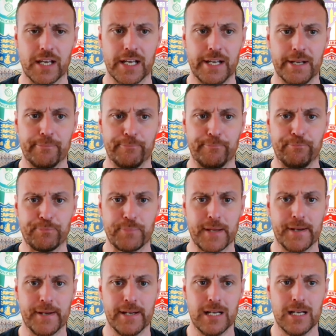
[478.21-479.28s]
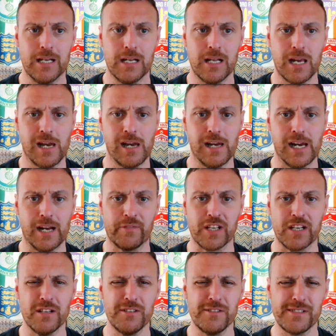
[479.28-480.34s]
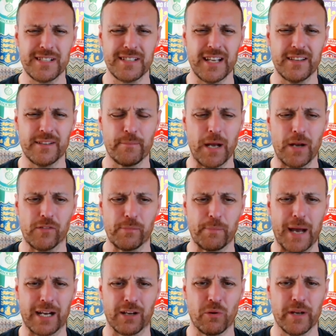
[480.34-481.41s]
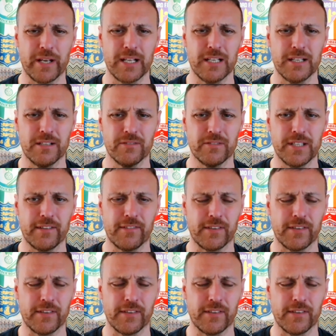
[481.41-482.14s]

If they lose, they tend to bounce back quickly, don't they?